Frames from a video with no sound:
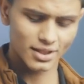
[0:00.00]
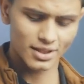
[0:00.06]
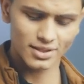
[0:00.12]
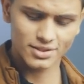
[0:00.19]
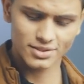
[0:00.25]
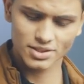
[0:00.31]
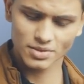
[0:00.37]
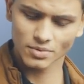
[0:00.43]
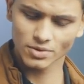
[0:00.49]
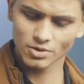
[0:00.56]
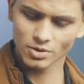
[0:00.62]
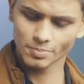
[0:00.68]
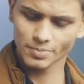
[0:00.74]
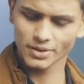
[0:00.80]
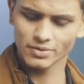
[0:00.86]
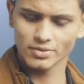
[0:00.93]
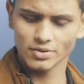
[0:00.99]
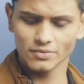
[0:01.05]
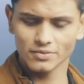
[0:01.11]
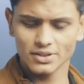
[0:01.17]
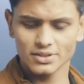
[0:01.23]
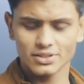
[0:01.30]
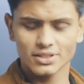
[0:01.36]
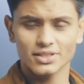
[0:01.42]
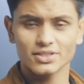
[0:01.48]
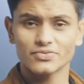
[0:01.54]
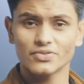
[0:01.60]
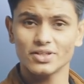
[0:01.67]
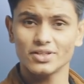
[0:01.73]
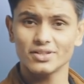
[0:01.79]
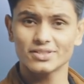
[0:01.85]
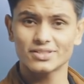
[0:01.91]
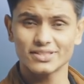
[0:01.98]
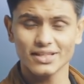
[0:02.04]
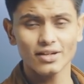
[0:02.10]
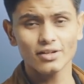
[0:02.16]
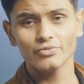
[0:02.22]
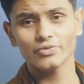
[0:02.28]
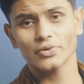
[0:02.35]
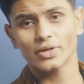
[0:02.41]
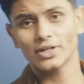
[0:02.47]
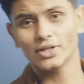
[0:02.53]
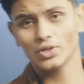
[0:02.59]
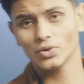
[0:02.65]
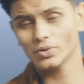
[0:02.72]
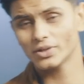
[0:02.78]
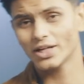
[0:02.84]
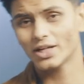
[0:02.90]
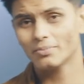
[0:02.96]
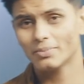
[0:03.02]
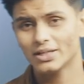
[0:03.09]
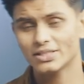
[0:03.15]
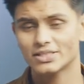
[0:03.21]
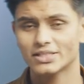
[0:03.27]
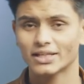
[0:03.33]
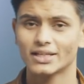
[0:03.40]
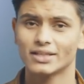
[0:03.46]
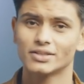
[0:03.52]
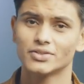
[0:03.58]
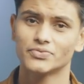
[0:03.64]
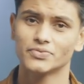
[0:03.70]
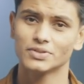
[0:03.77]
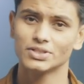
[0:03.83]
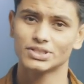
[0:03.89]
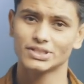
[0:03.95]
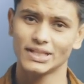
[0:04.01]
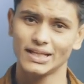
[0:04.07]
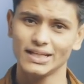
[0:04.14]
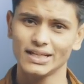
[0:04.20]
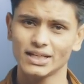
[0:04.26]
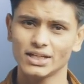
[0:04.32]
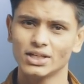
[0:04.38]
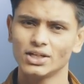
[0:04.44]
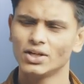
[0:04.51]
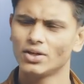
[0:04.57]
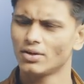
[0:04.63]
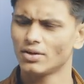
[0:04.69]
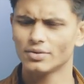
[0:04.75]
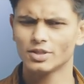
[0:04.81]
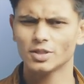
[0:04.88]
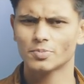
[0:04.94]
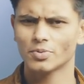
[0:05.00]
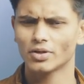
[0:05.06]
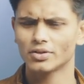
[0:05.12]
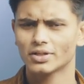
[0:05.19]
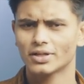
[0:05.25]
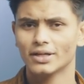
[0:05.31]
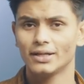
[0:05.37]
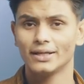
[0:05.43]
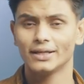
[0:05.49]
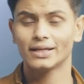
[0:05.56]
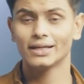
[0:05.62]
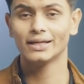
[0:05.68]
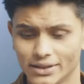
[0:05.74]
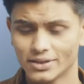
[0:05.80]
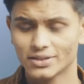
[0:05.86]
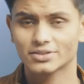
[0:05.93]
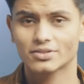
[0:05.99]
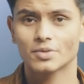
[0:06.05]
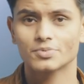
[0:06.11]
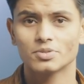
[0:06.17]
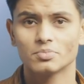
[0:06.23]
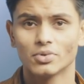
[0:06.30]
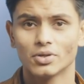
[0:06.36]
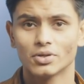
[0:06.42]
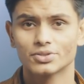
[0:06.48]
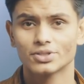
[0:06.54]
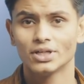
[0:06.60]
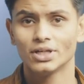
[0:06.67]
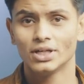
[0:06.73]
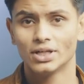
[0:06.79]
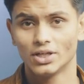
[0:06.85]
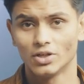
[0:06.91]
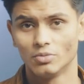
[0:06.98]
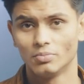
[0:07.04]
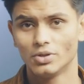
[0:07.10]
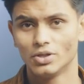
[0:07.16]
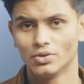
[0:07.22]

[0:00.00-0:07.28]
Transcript: in case you want to pick one of these things for yourself, you can do that by checking the first link or the product link in the description box down